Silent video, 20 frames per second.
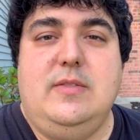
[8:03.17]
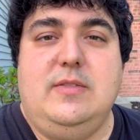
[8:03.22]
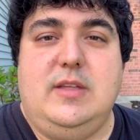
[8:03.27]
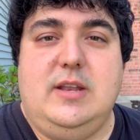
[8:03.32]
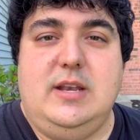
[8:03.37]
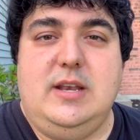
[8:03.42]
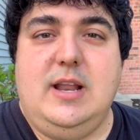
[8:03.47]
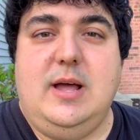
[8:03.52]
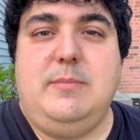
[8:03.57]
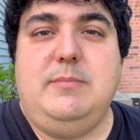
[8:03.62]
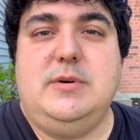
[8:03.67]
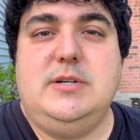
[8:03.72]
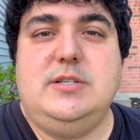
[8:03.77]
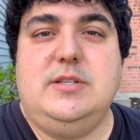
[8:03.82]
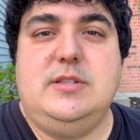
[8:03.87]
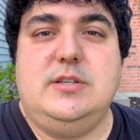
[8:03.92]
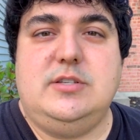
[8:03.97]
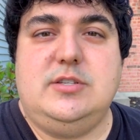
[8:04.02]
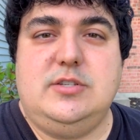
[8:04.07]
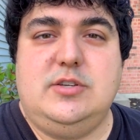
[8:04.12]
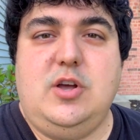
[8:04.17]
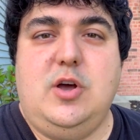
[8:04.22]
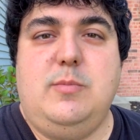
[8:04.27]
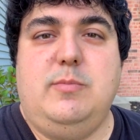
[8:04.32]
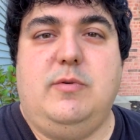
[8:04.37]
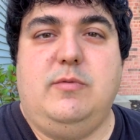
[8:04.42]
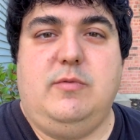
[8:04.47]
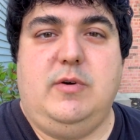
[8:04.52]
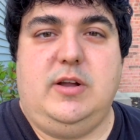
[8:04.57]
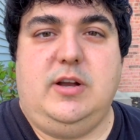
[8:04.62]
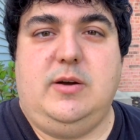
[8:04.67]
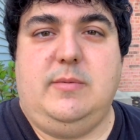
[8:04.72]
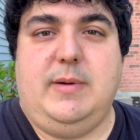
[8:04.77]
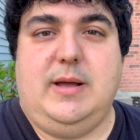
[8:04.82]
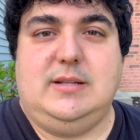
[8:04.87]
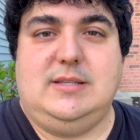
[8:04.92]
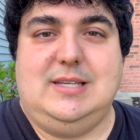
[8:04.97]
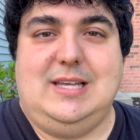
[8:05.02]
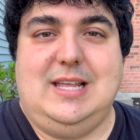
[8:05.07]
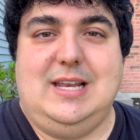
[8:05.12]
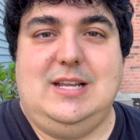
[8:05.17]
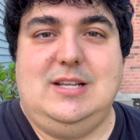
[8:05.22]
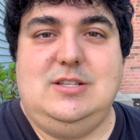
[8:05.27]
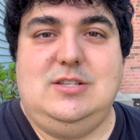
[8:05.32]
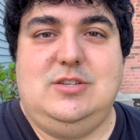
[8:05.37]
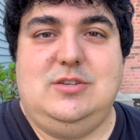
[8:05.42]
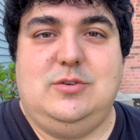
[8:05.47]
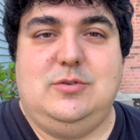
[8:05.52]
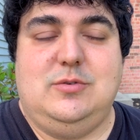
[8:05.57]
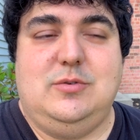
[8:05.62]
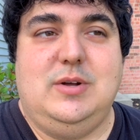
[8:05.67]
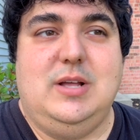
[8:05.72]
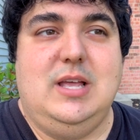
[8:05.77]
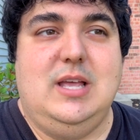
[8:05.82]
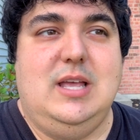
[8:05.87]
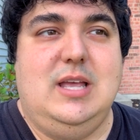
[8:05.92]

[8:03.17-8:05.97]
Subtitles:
the numbers and the scope of what you're about to get into